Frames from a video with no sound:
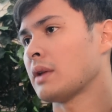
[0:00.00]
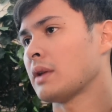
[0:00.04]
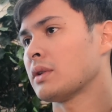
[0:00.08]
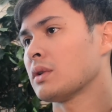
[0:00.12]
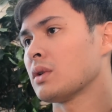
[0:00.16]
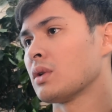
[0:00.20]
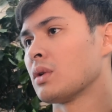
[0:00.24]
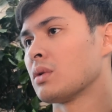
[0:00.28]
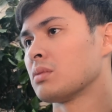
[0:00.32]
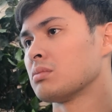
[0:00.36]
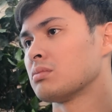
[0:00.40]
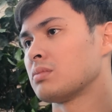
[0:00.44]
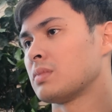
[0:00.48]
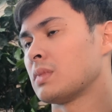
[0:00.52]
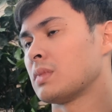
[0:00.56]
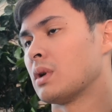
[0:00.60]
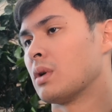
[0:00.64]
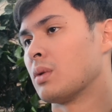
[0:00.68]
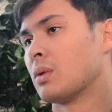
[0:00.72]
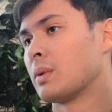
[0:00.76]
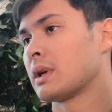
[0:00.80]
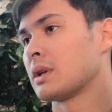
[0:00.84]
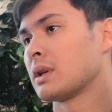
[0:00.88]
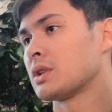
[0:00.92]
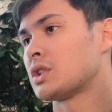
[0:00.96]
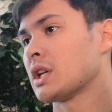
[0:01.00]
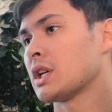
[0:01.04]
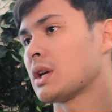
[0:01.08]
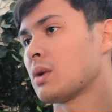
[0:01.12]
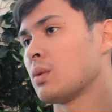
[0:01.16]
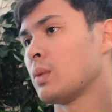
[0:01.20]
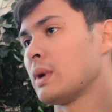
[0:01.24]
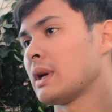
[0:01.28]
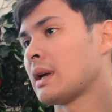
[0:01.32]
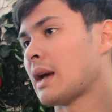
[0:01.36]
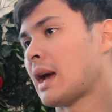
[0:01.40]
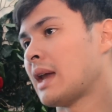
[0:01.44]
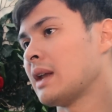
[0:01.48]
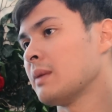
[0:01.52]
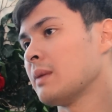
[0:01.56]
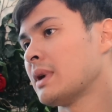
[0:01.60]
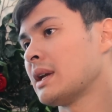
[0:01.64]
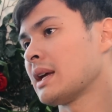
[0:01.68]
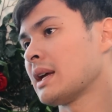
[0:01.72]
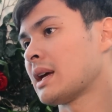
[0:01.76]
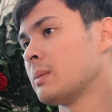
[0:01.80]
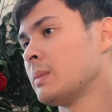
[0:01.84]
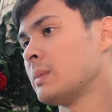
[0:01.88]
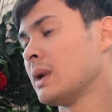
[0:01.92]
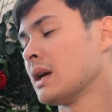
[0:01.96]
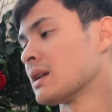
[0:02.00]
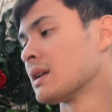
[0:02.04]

I don't know, you know, we, she, we, anybody can be